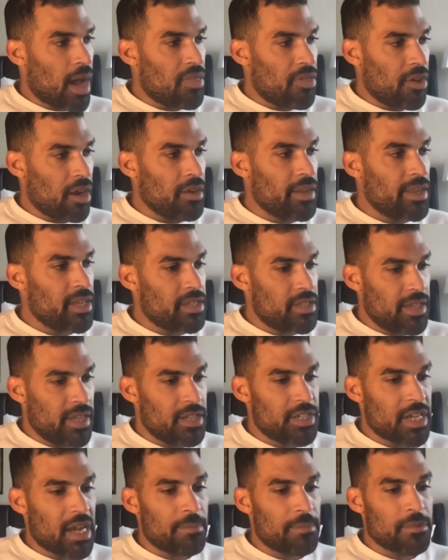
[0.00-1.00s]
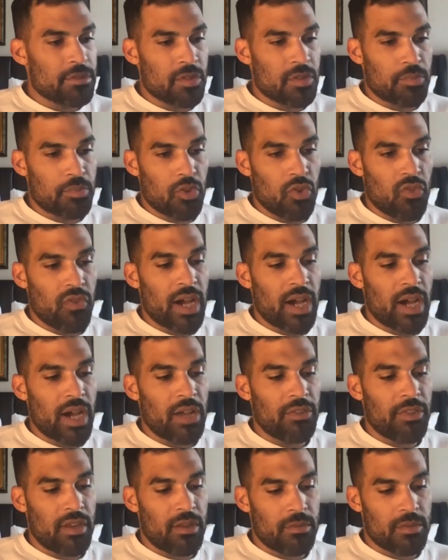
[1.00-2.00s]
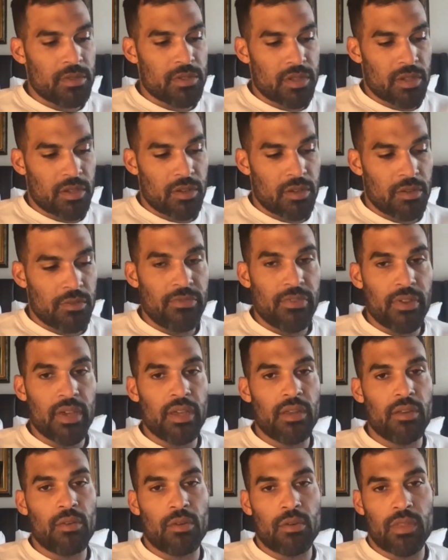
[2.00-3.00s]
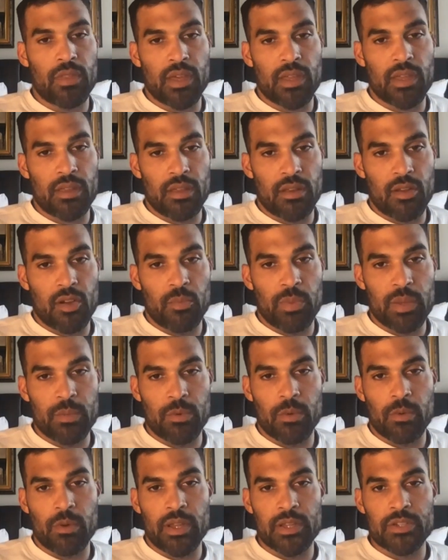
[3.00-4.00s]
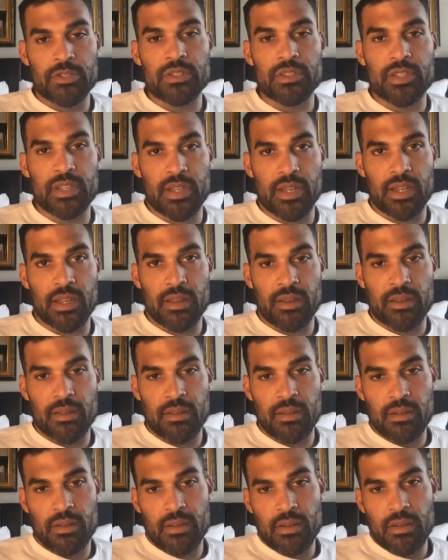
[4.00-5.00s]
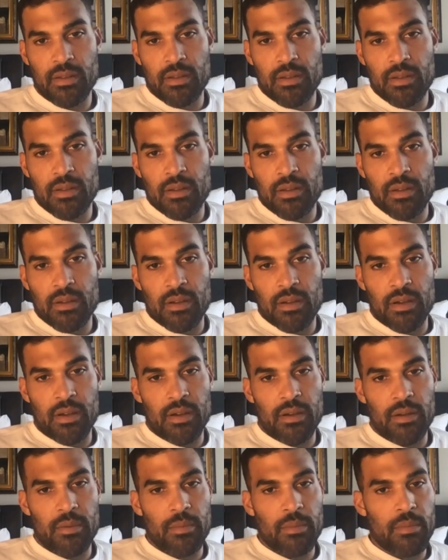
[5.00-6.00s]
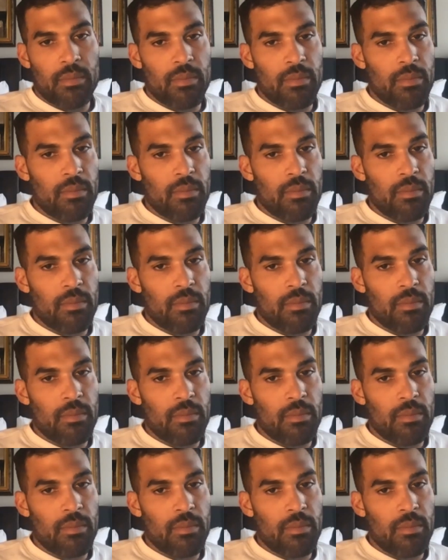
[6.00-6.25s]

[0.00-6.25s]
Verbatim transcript: I thought I needed ten chapters to prove out that it was a good fit or that you know people were interested in it. Um,